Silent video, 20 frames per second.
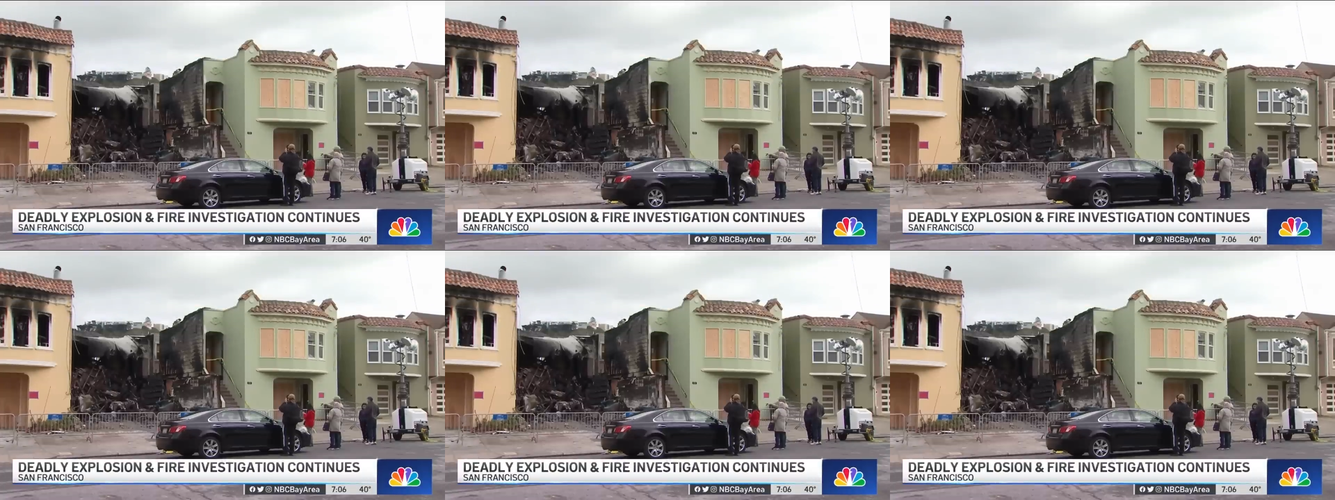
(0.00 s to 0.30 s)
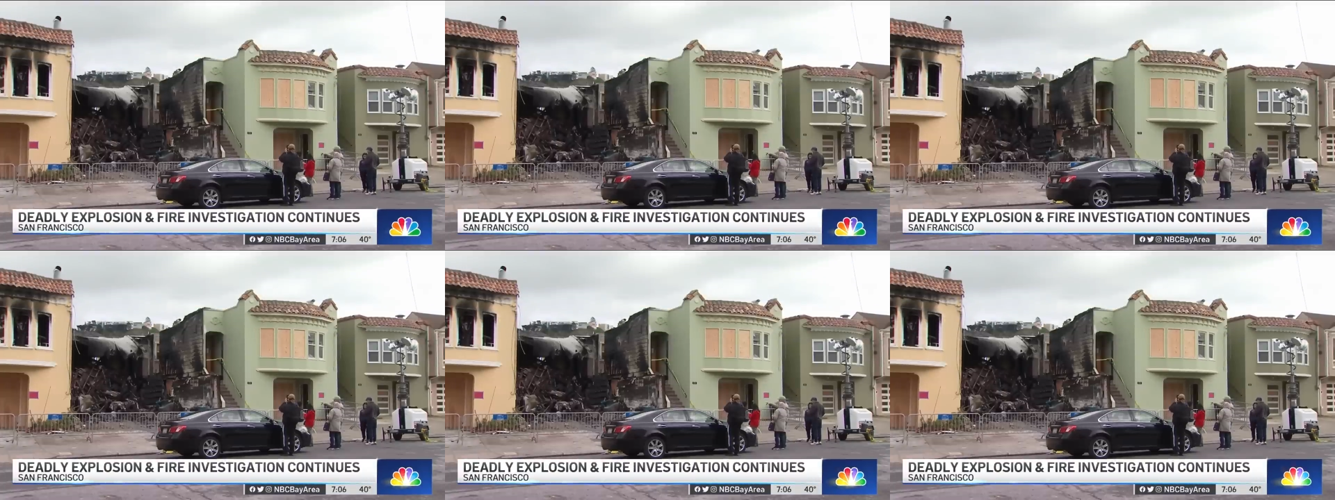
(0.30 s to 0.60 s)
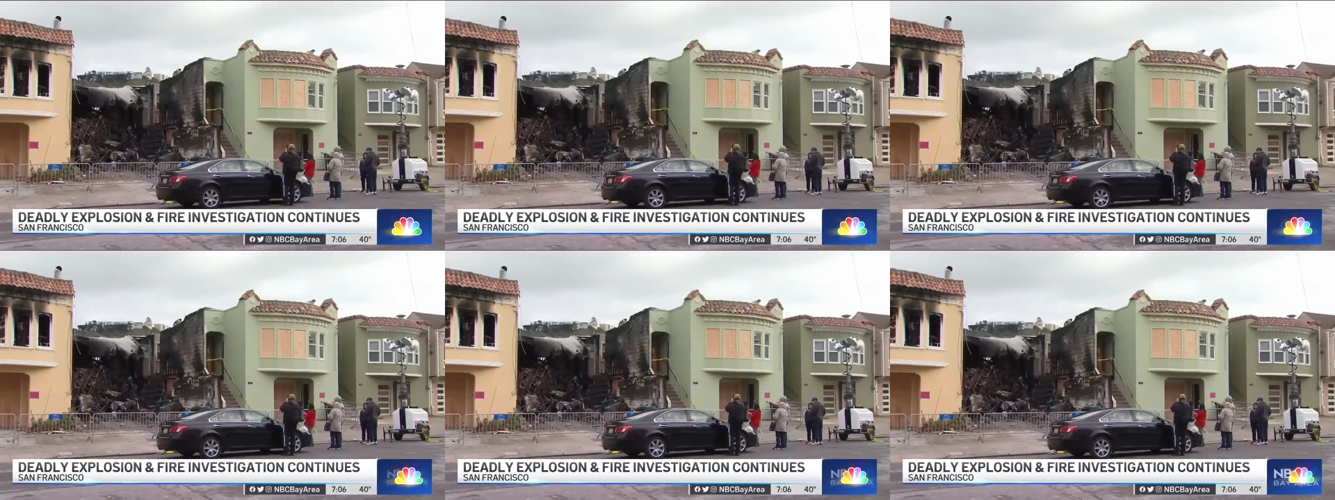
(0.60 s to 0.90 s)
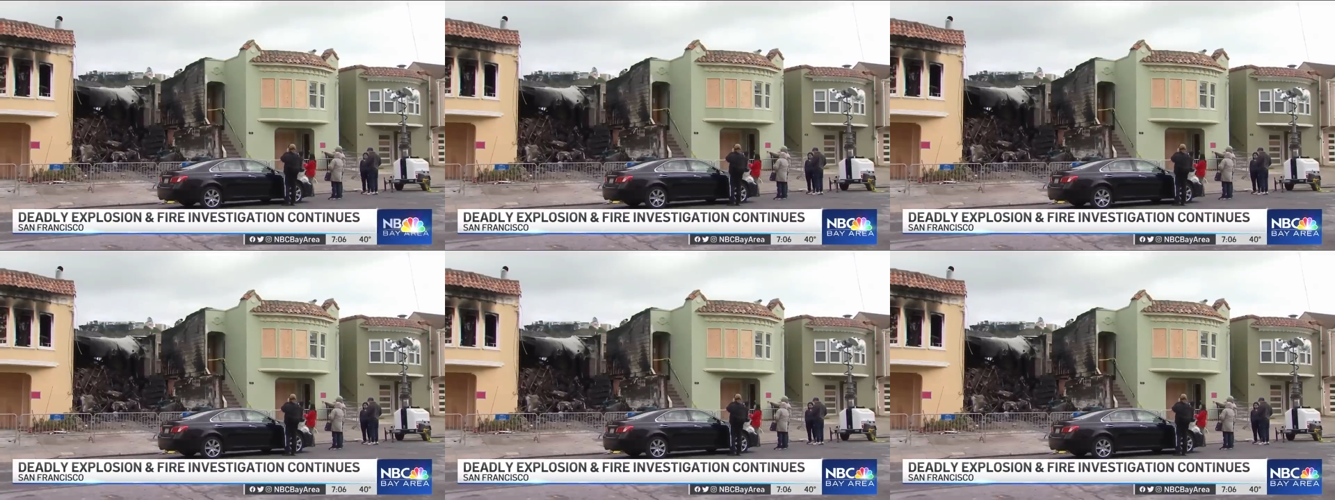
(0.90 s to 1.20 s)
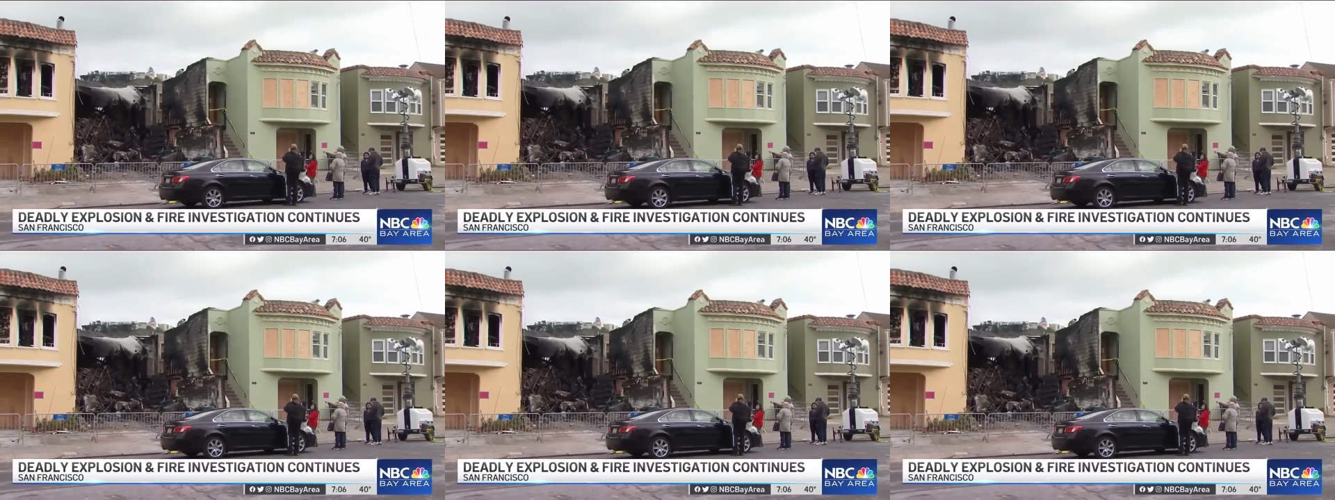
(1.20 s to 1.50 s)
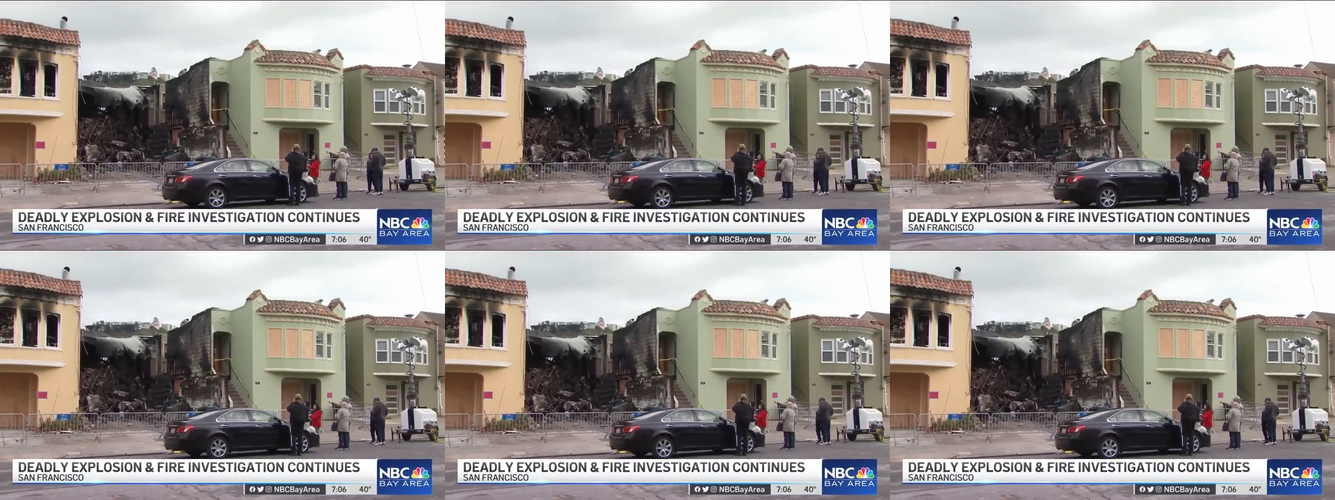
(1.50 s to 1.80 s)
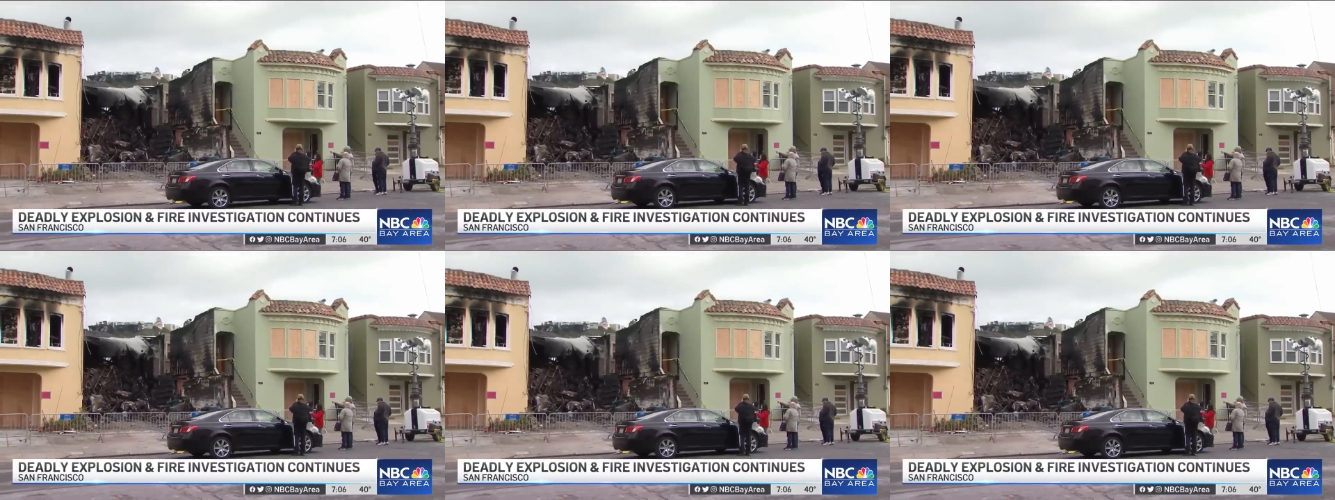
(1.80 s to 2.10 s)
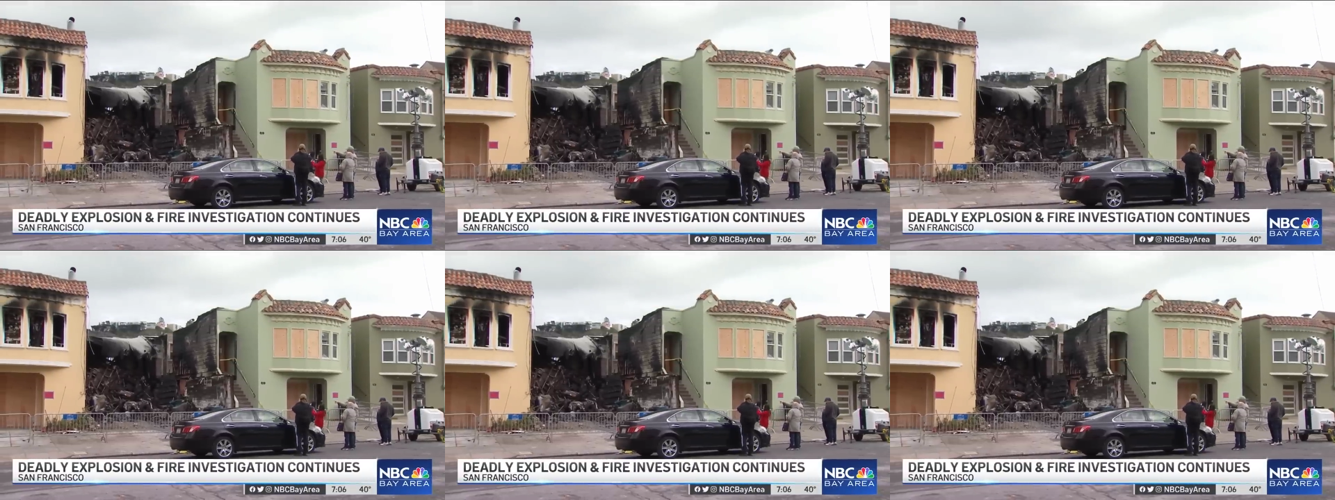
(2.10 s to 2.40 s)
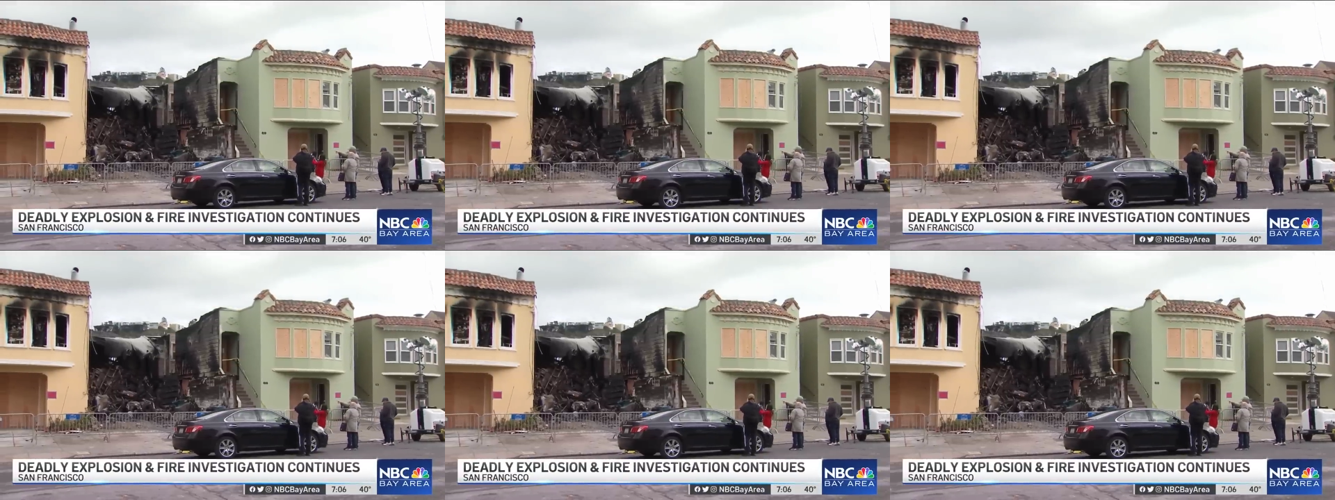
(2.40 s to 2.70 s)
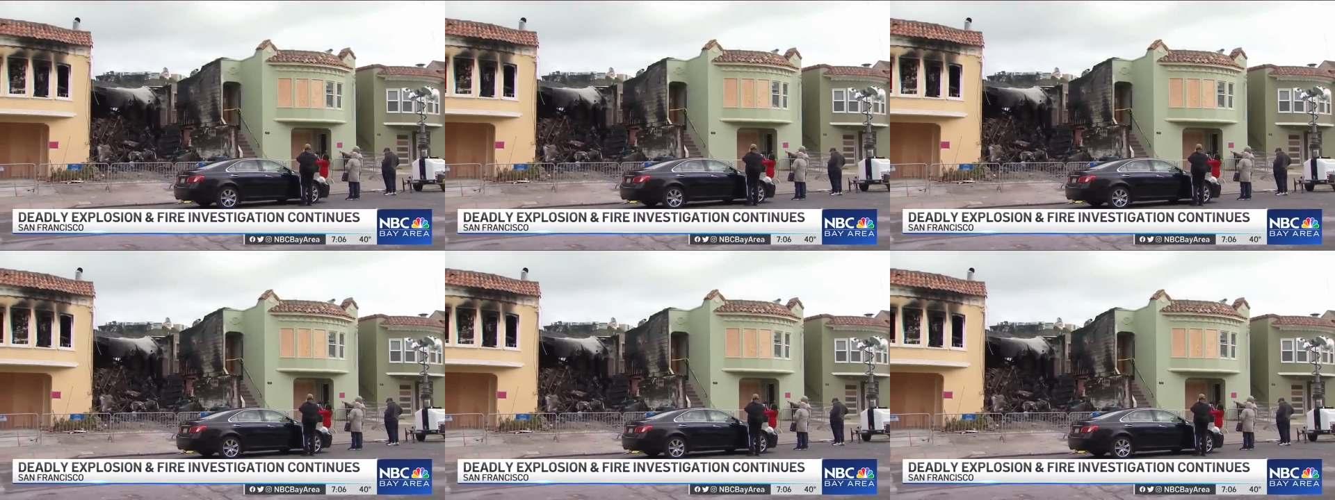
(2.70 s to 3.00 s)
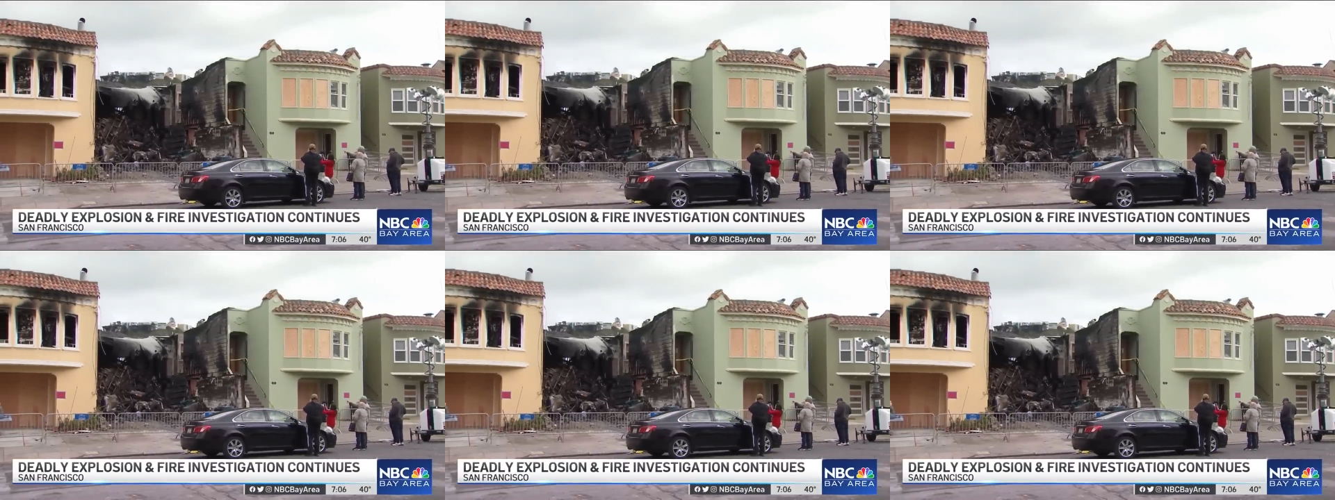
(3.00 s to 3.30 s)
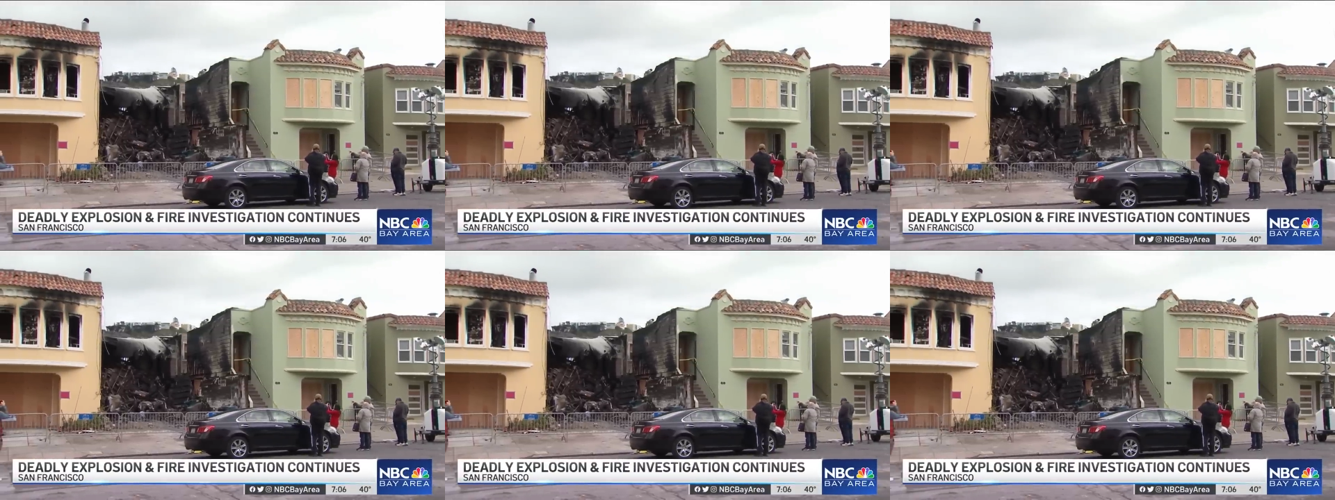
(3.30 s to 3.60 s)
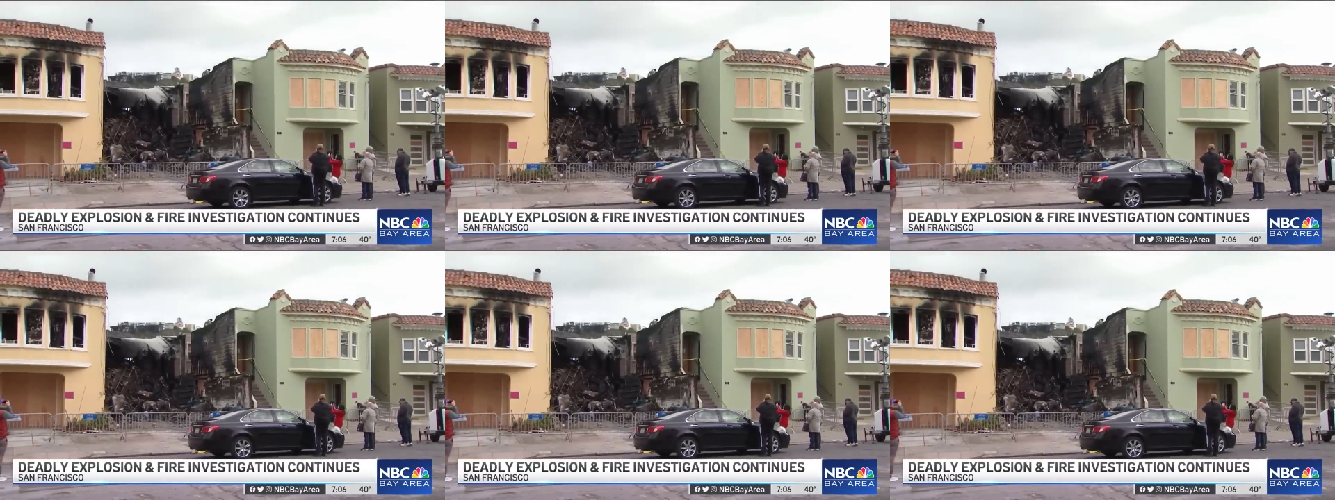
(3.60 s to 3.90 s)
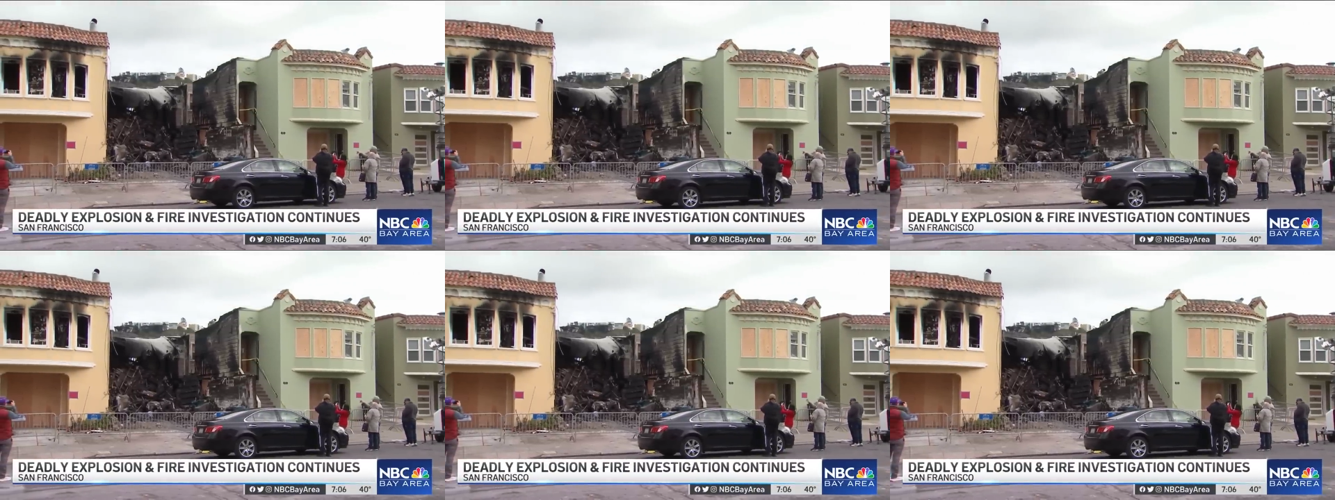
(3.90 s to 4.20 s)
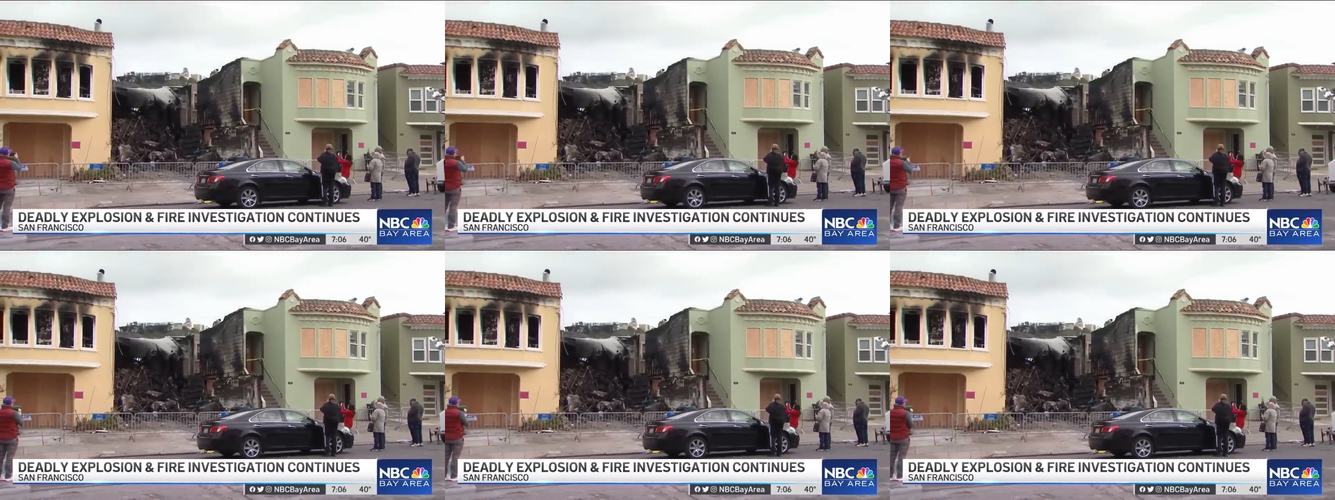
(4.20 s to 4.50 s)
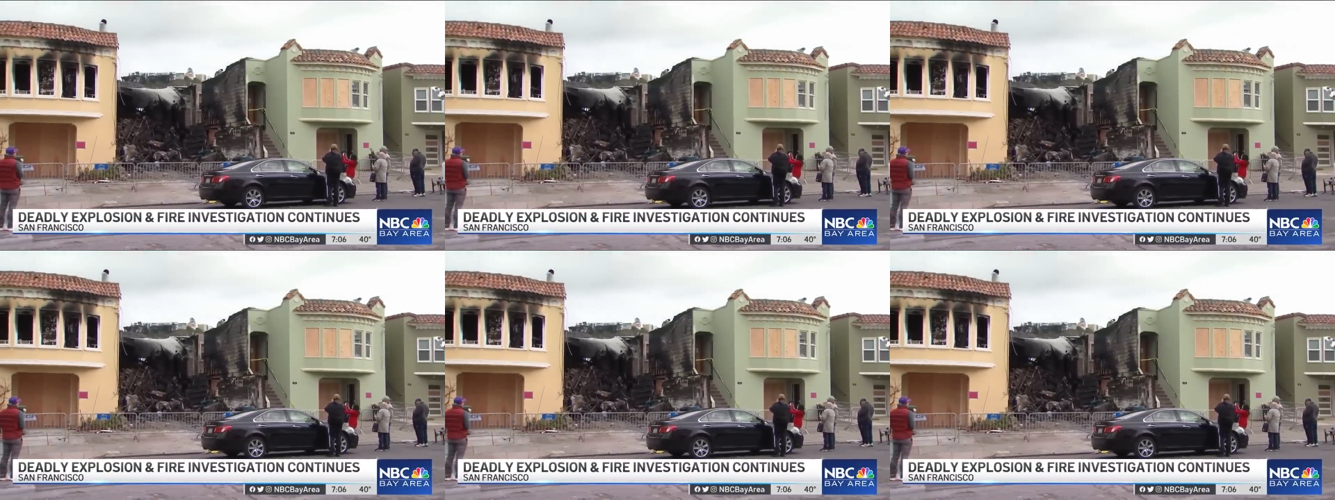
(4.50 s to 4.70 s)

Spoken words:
(no speaker visible)